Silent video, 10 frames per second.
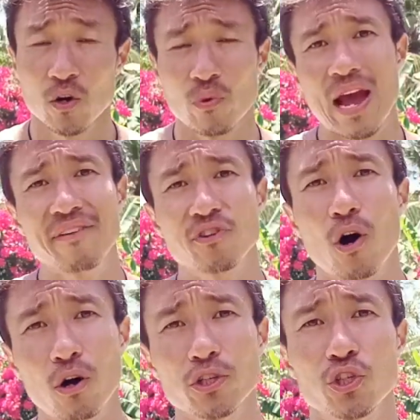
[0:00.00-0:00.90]
we have to
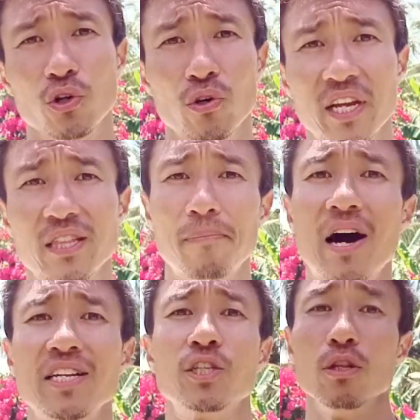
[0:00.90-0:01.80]
also get the
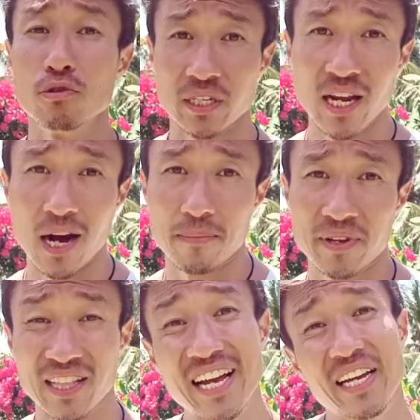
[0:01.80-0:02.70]
body to loosen up,
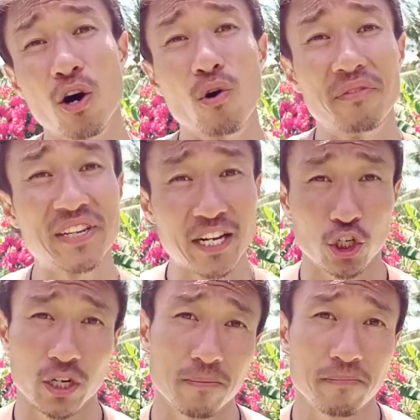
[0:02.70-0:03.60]
let go of
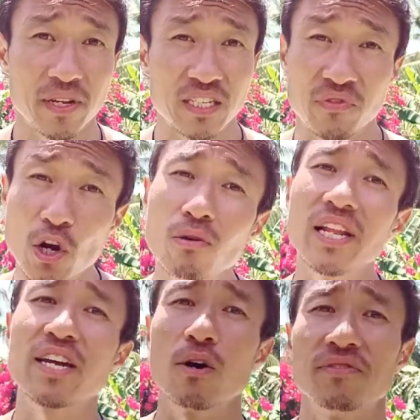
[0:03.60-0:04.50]
tension. Because if we don't
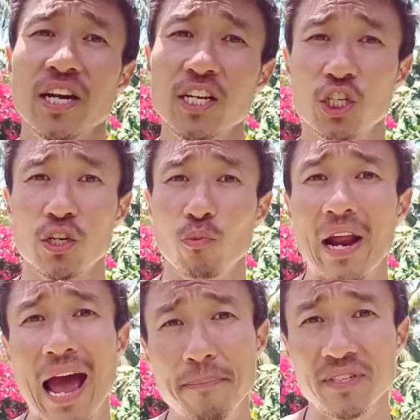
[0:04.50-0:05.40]
let go of tension, what
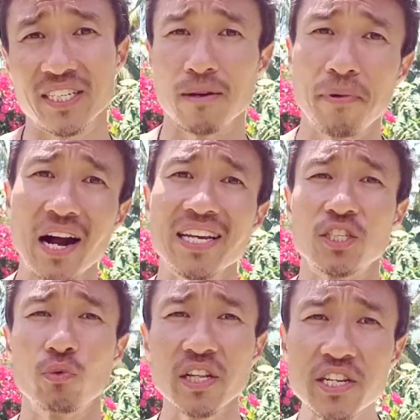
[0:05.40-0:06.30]
happens is the body
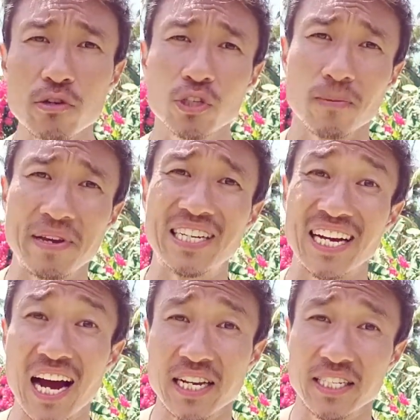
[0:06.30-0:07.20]
gets really used to being
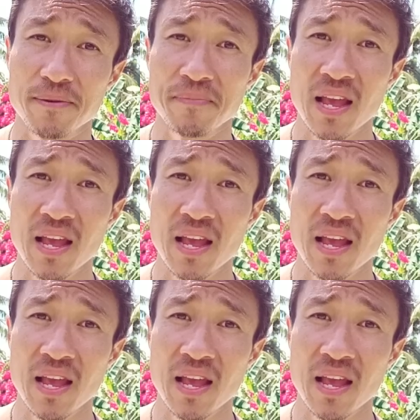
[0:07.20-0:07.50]
tight.